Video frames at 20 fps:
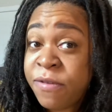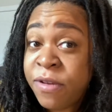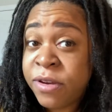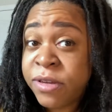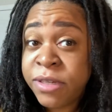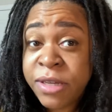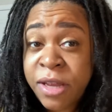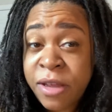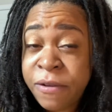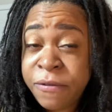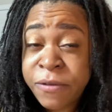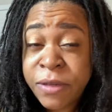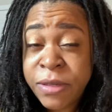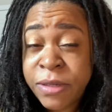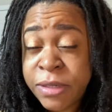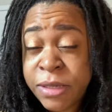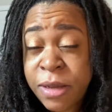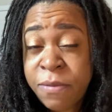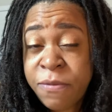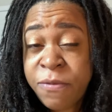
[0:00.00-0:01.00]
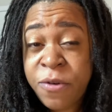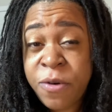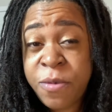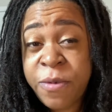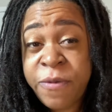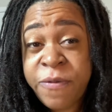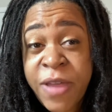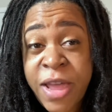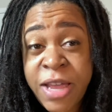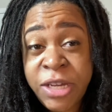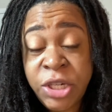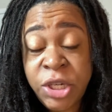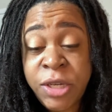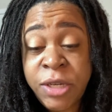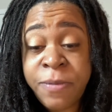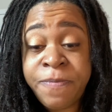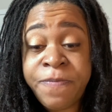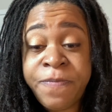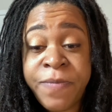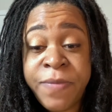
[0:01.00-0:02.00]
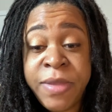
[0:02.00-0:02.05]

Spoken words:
yourselves in some form or fashion.